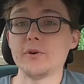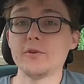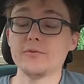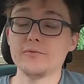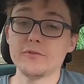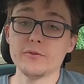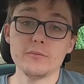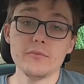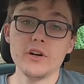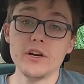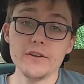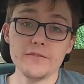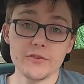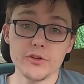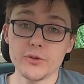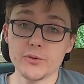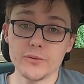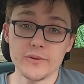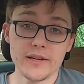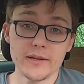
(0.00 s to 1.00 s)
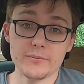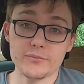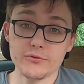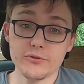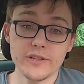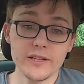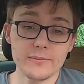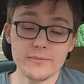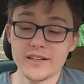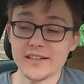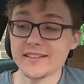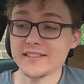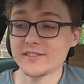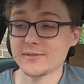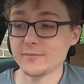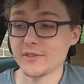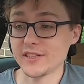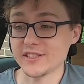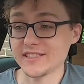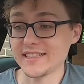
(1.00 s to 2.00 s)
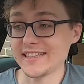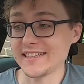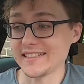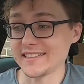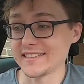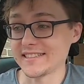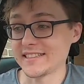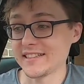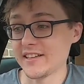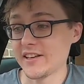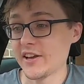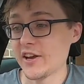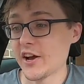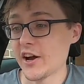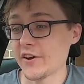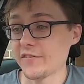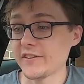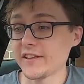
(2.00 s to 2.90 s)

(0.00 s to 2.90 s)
Well, from my view, it pretty much is. I